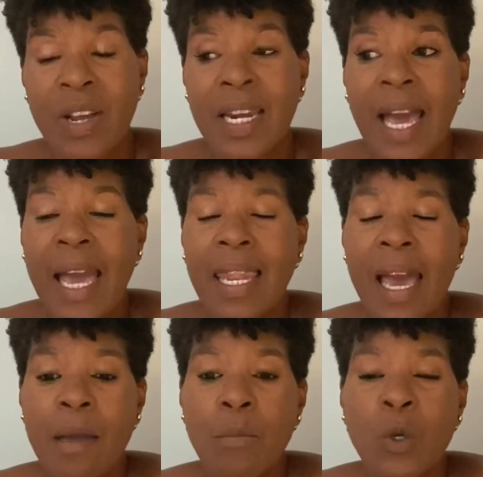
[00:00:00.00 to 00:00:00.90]
And I,
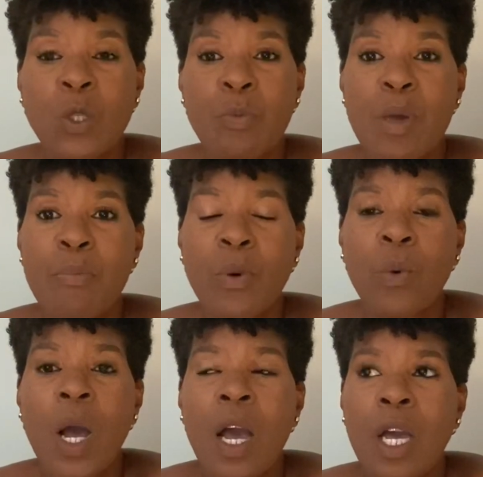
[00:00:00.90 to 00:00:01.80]
like most people,